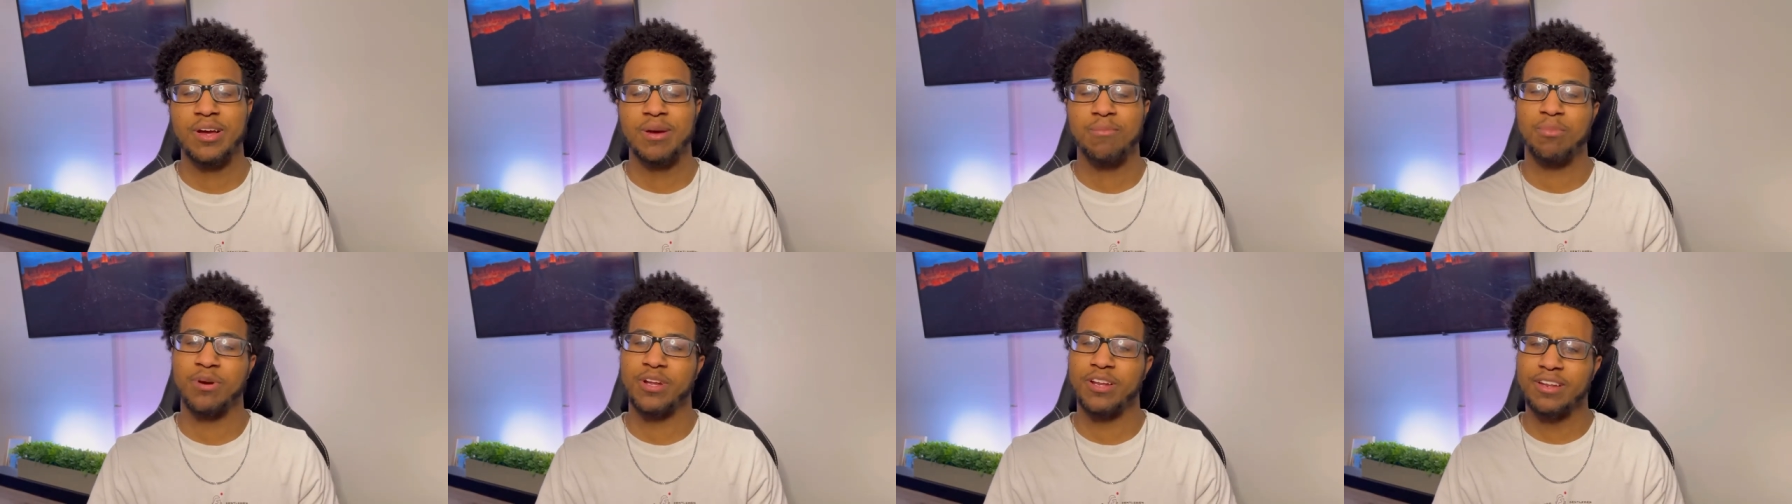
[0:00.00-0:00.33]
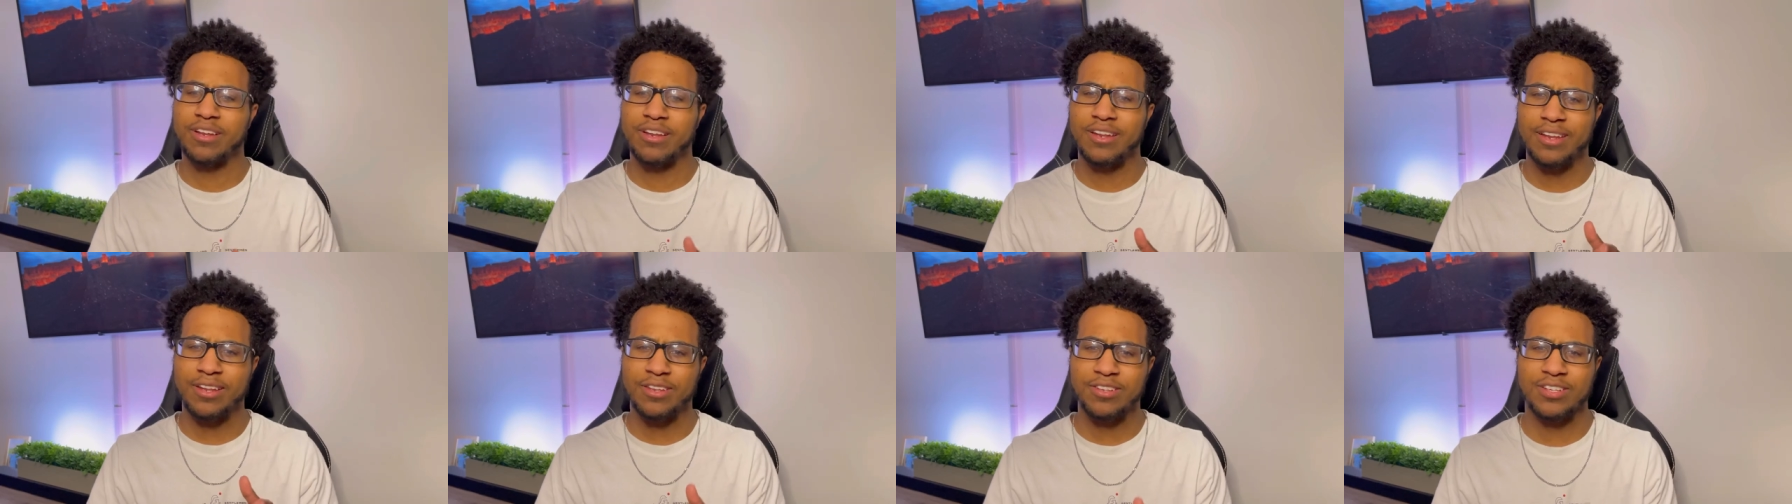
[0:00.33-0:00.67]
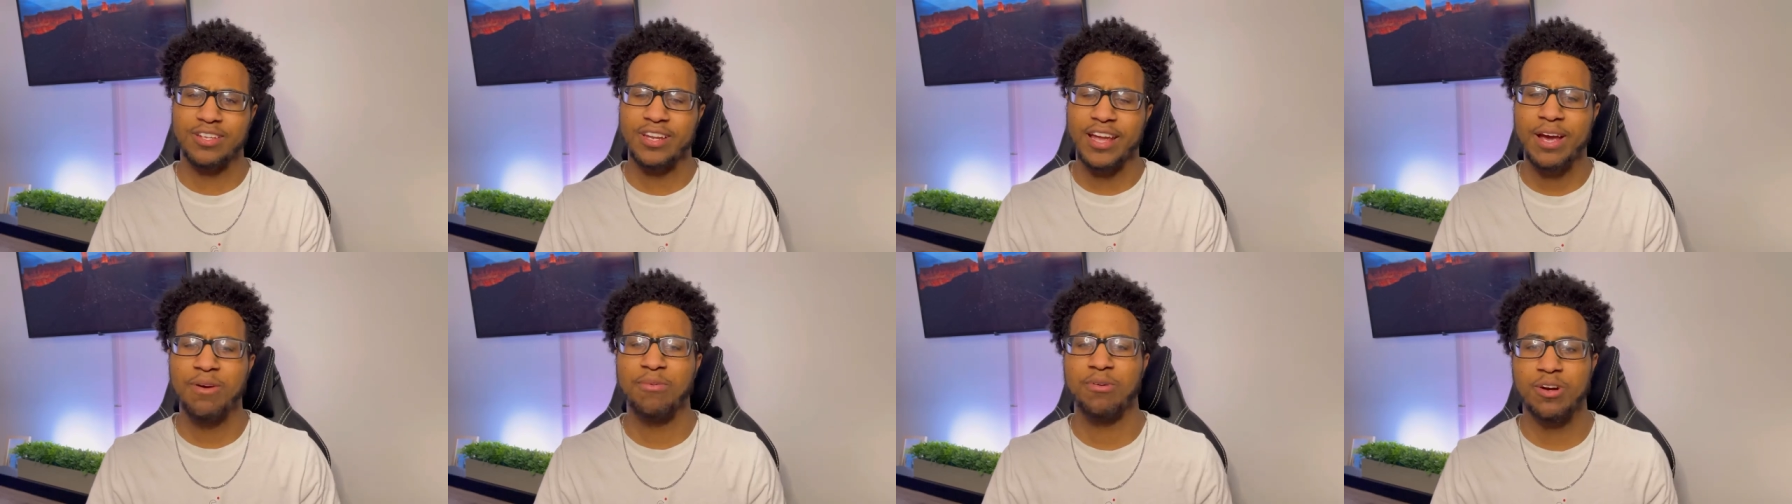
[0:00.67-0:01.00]
But
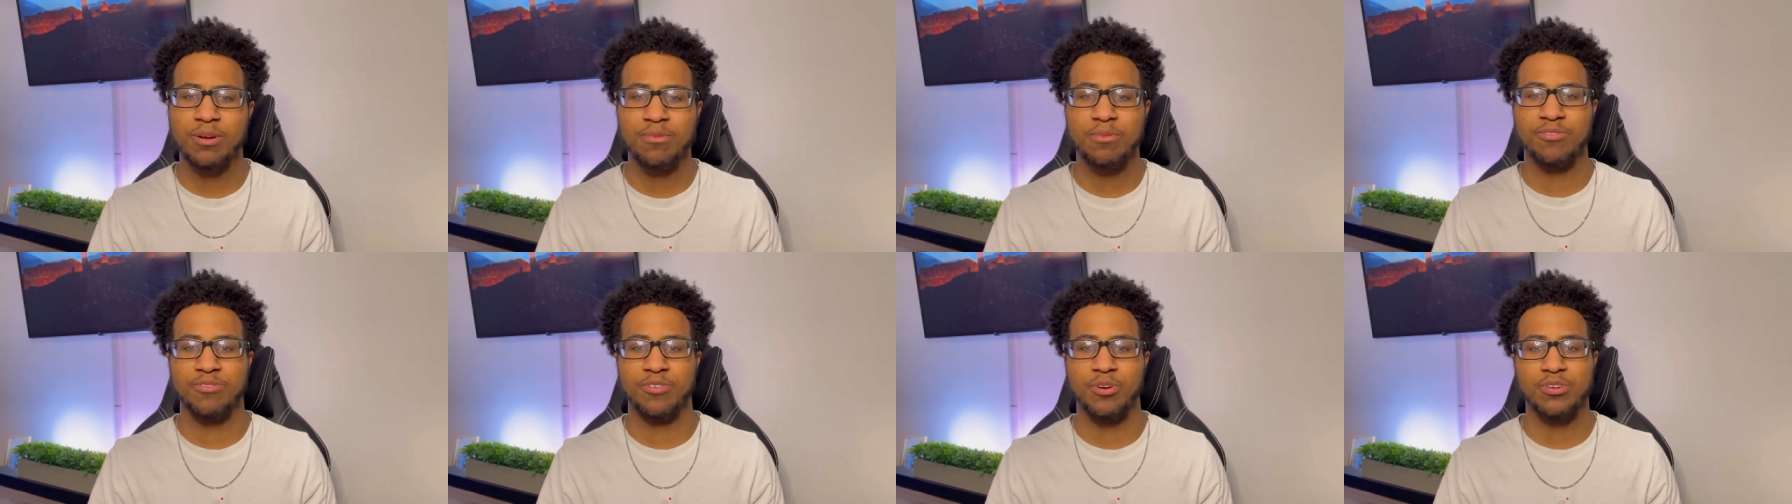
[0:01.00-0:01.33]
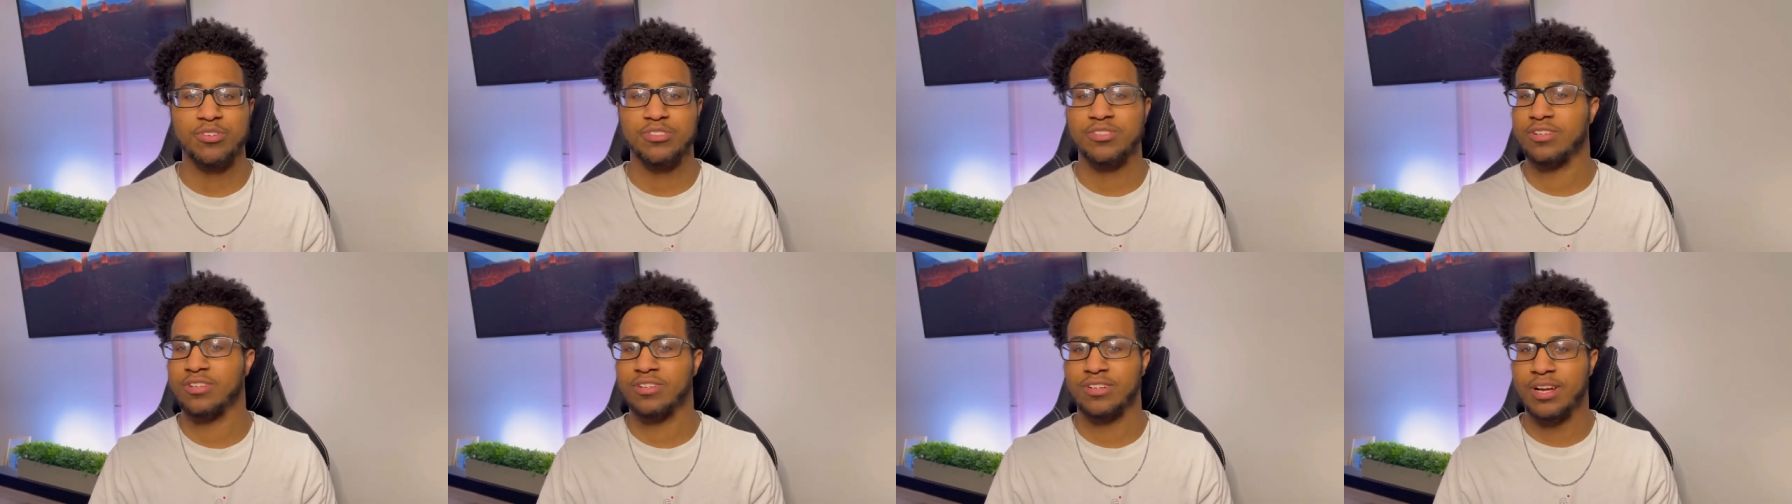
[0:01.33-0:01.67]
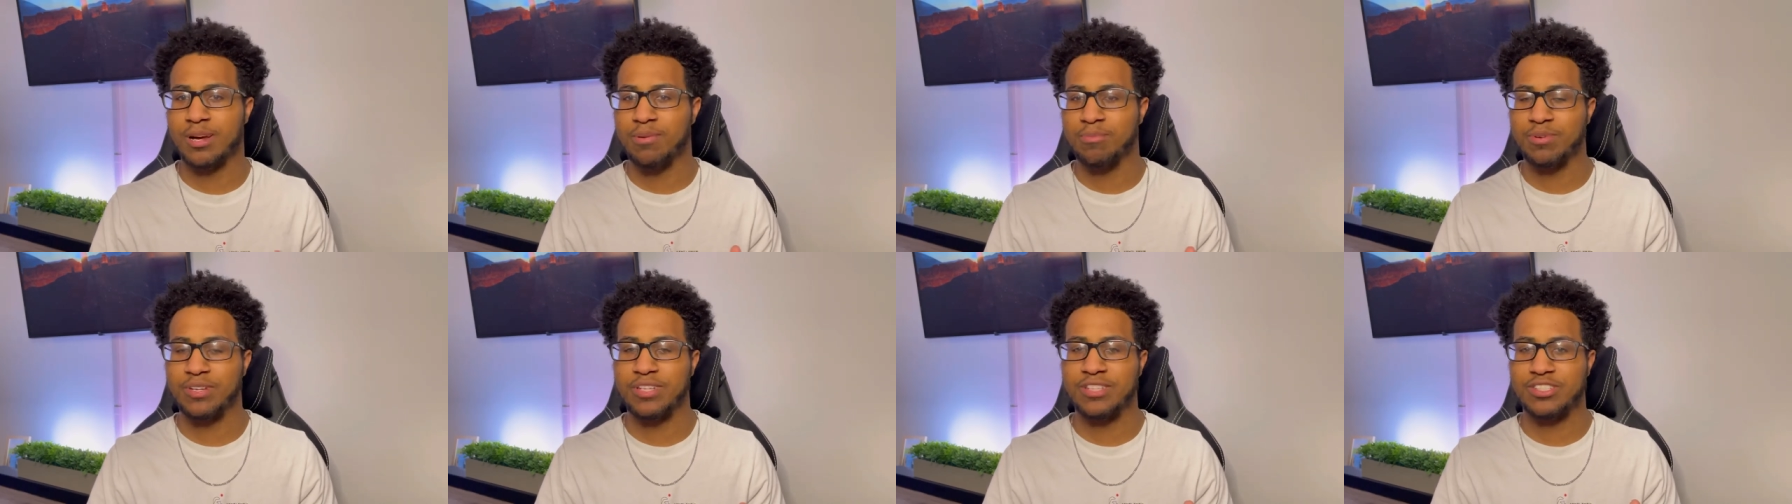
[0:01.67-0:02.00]
today we're gonna be focused on
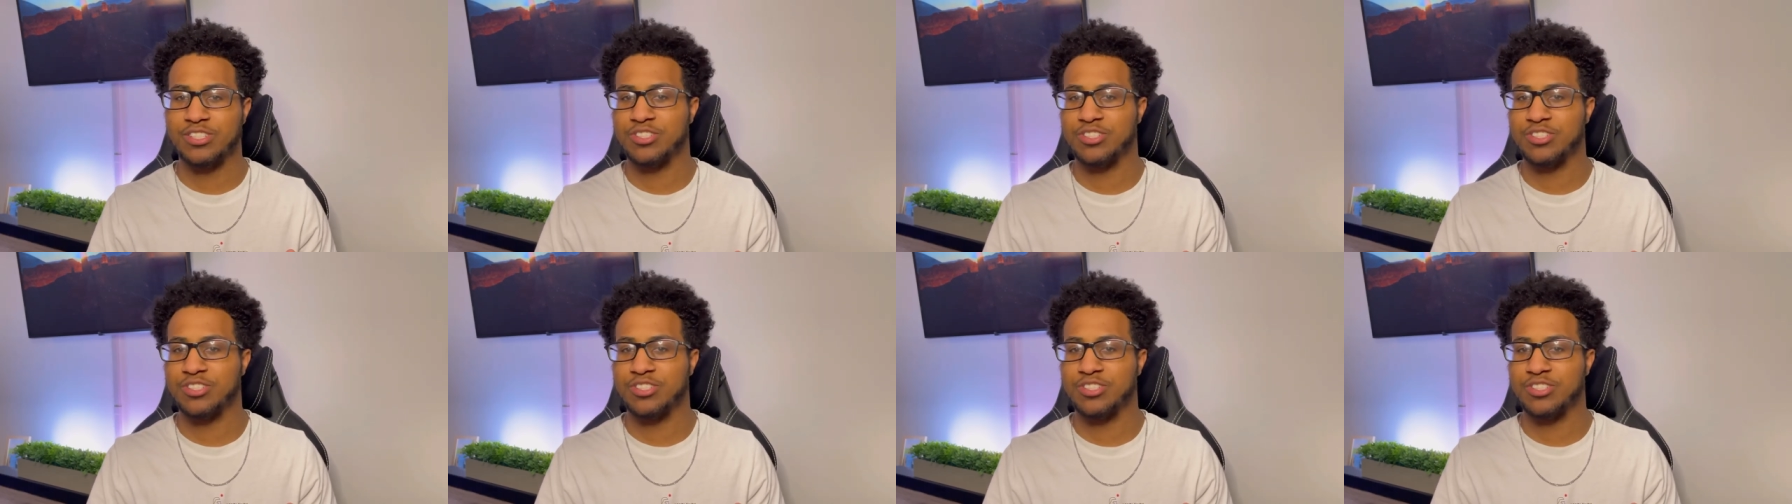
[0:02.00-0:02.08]
companies